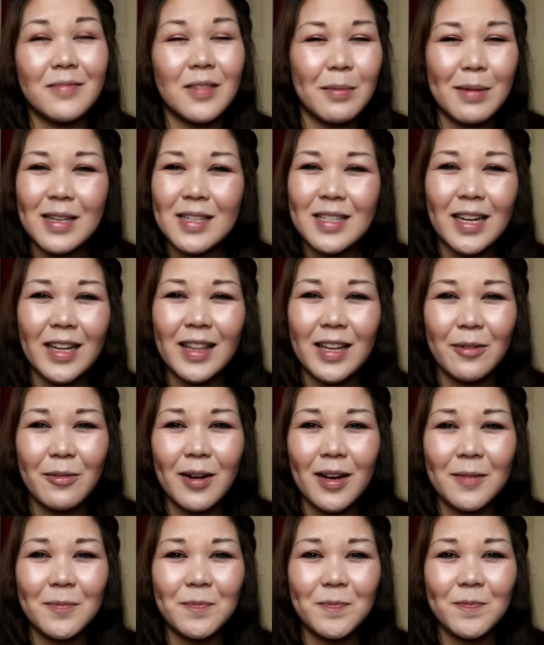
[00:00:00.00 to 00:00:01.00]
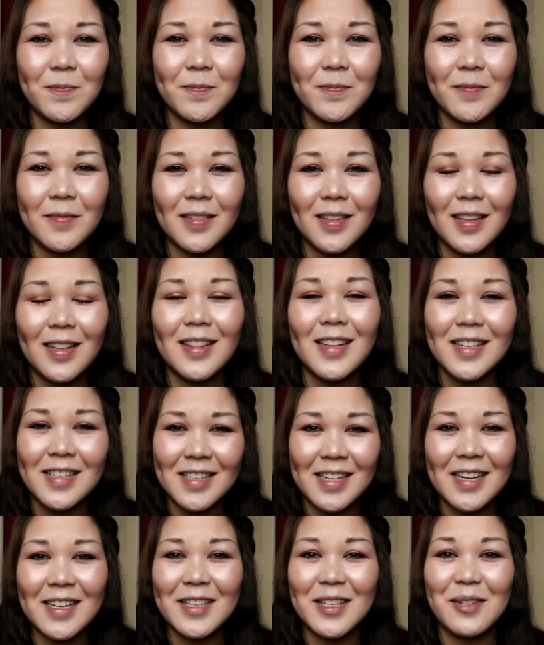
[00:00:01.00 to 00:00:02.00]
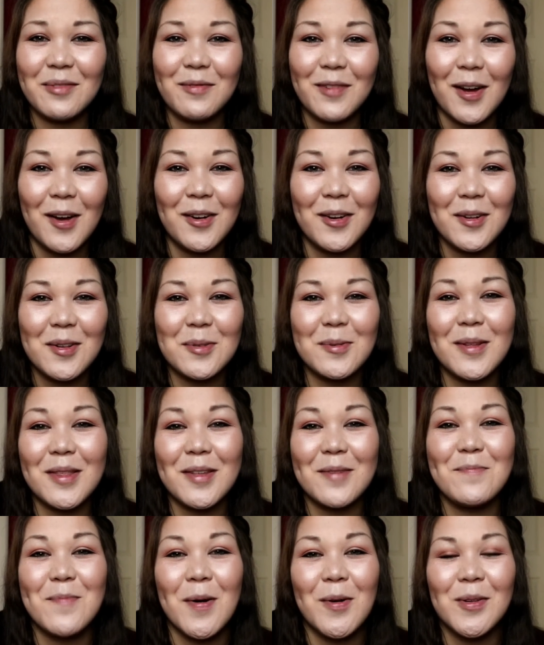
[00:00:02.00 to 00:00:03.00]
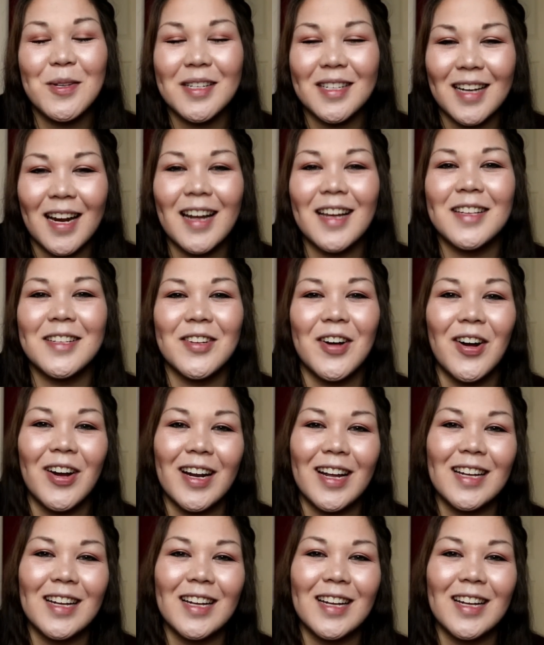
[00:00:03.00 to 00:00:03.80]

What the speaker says: am I saying that right? The 6 photos with the most likes on